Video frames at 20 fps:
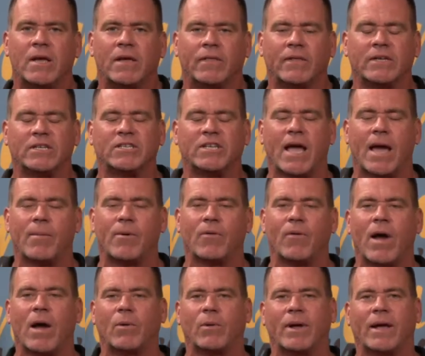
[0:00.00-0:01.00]
This time
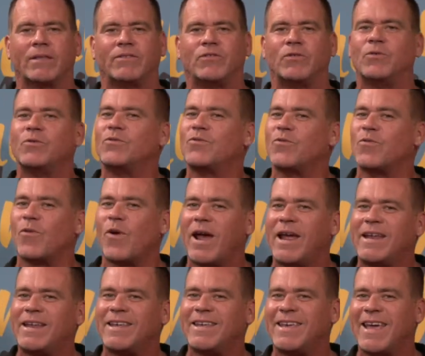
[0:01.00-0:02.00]
around, we got two
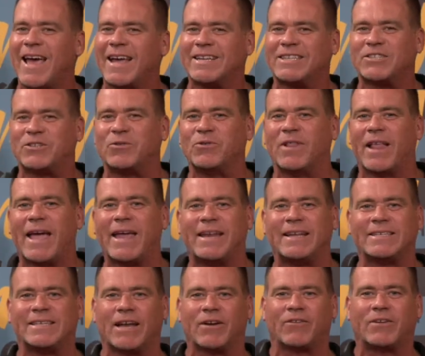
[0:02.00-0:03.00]
great guests, two
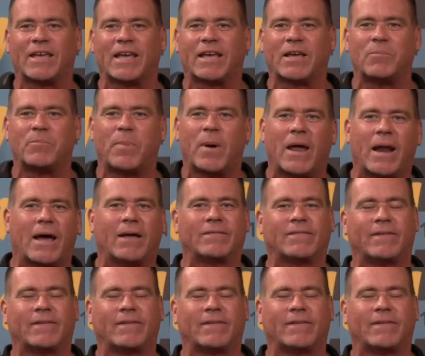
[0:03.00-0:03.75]
ladies that are kicking butt out